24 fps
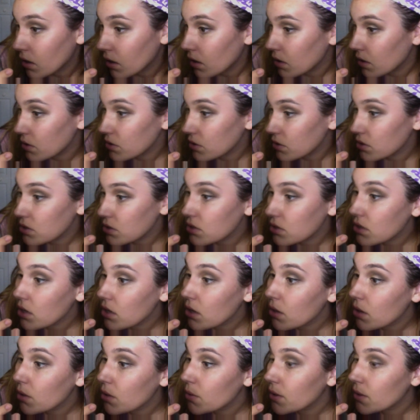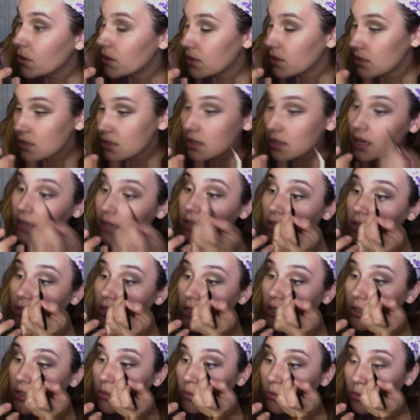So this liner
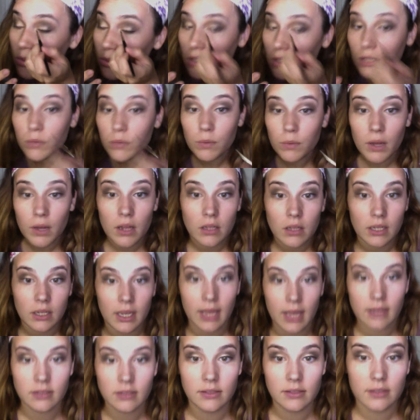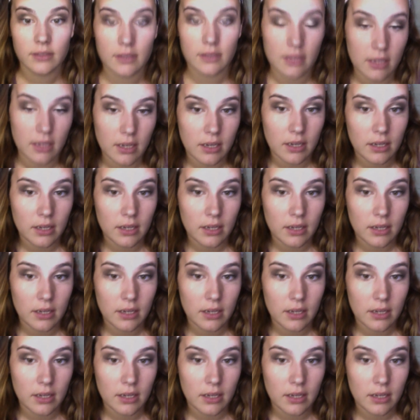did really well against the